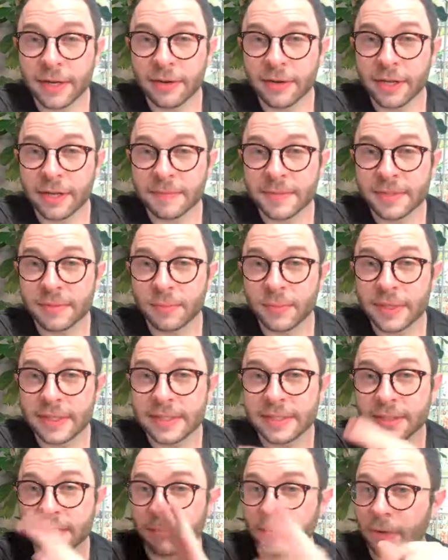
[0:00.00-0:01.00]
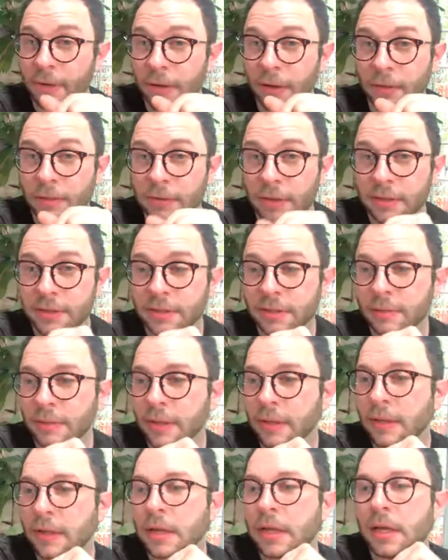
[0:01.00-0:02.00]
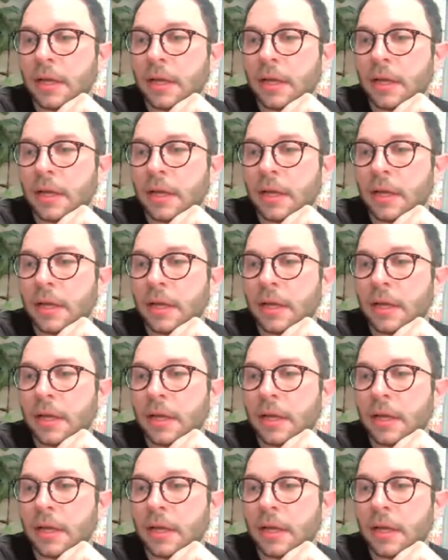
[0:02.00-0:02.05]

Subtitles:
Here comes some wisdom. Hold on to it.